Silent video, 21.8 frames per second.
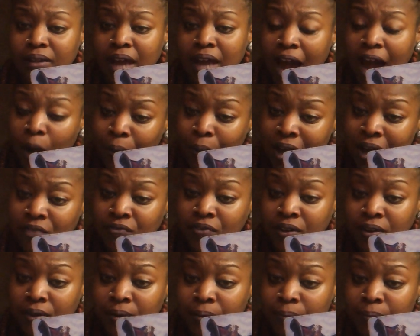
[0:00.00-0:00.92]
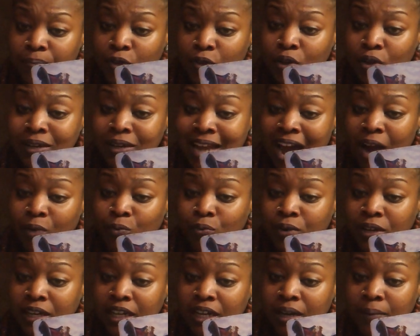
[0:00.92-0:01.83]
However, you're not
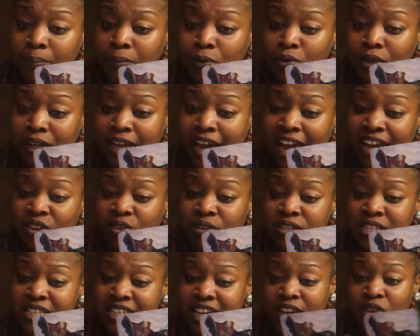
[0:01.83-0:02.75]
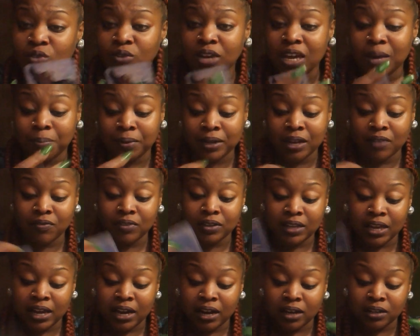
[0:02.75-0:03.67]
really communicating or saying you're keeping
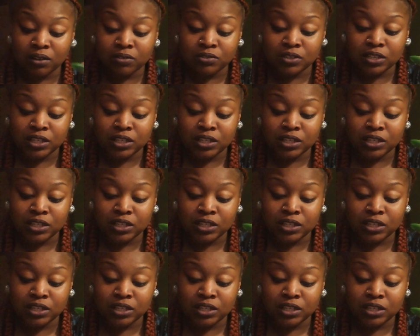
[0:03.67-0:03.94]
everything close